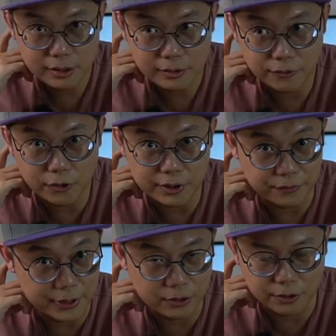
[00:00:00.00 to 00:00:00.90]
for the
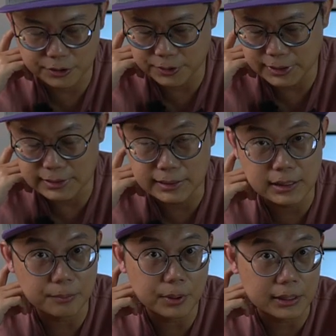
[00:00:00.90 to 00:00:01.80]
V-core, so it's a
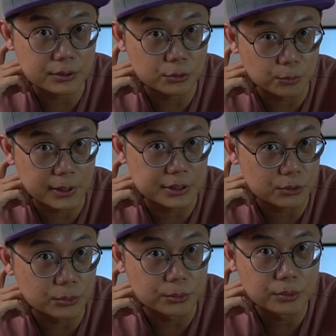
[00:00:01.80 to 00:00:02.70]
16 plus 2 plus
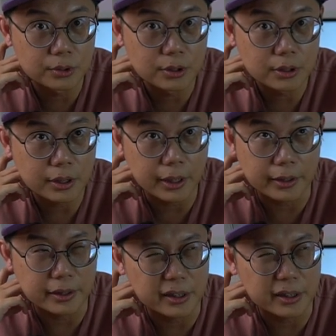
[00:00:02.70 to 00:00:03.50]
2 at